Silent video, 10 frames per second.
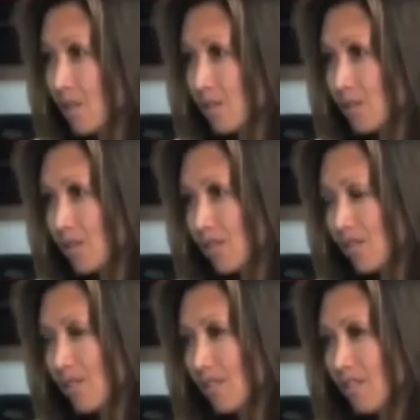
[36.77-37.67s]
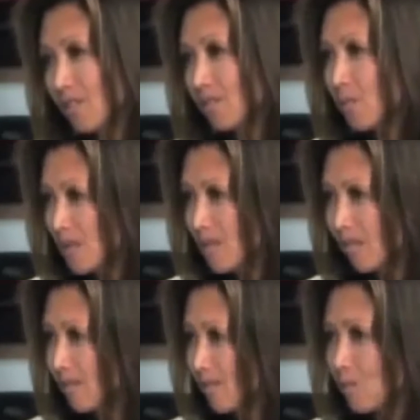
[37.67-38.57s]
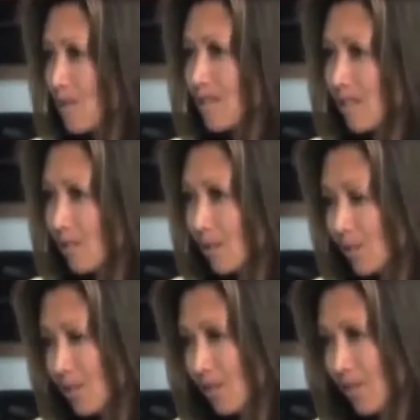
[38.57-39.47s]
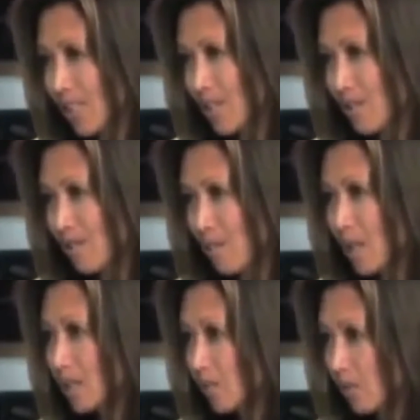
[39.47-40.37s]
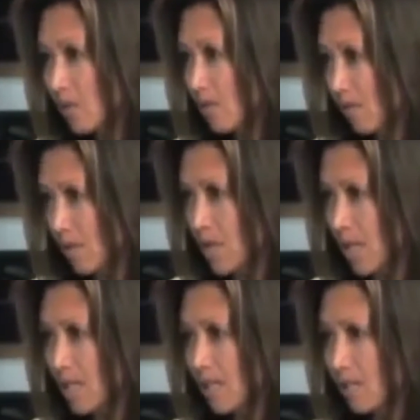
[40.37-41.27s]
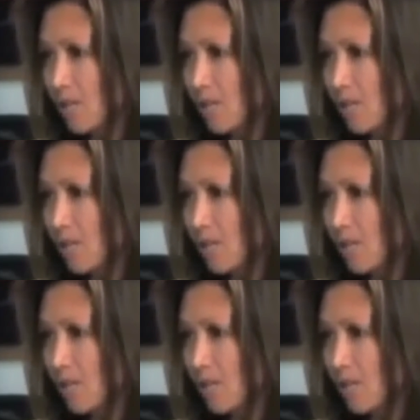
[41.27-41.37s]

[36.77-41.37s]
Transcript: So was it difficult to raise the money for Tesla,